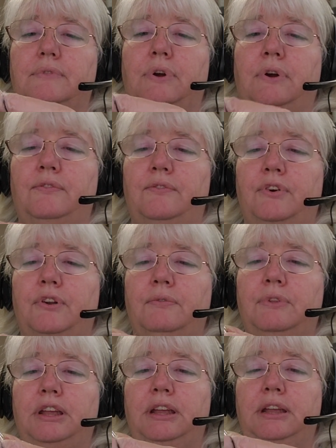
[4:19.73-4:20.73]

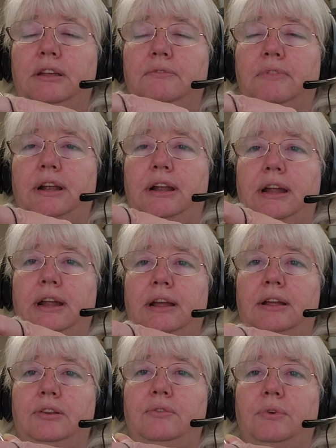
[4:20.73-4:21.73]
comfortably in my
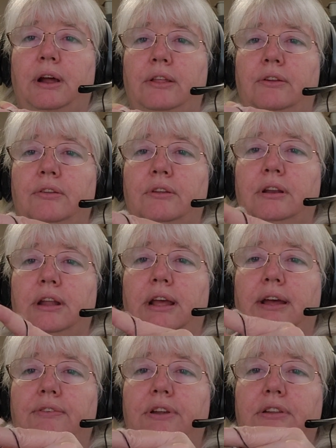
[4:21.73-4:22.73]
hand rather than
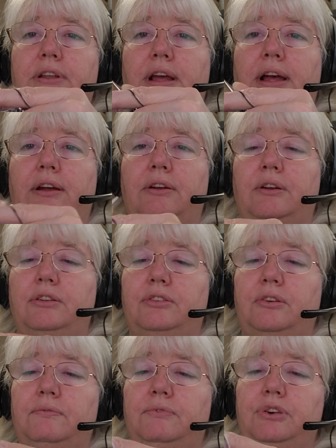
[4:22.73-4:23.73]
having
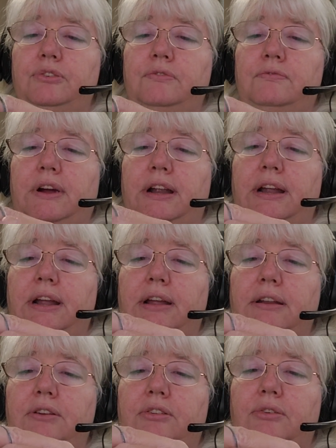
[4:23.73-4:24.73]
to move my
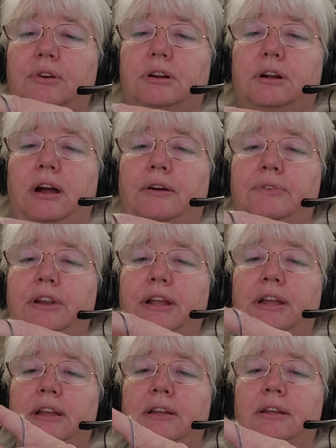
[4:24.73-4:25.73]
hand to
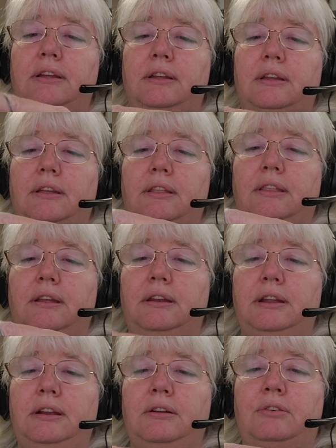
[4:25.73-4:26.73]
accommodate the
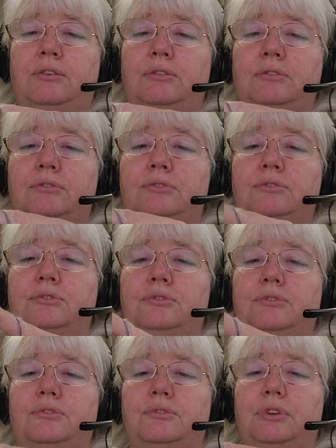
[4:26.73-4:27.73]
needle,
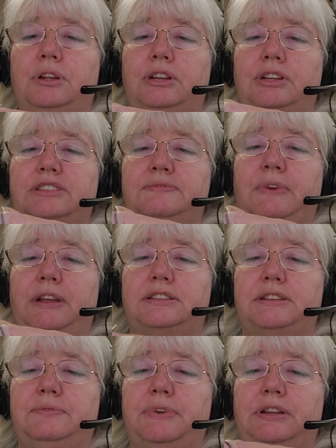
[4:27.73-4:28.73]
it just
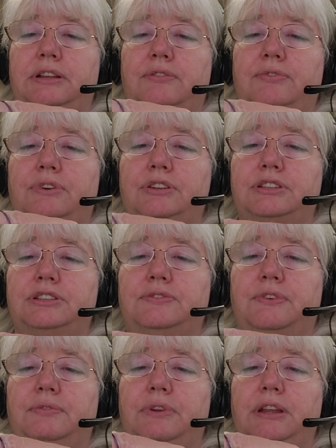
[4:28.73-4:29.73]
makes a big difference
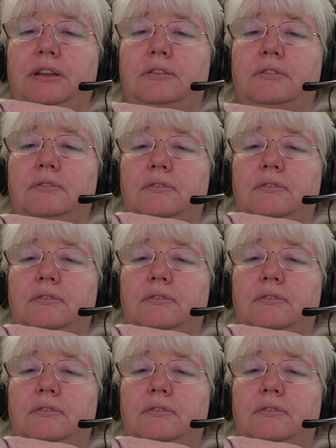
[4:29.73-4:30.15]
for me.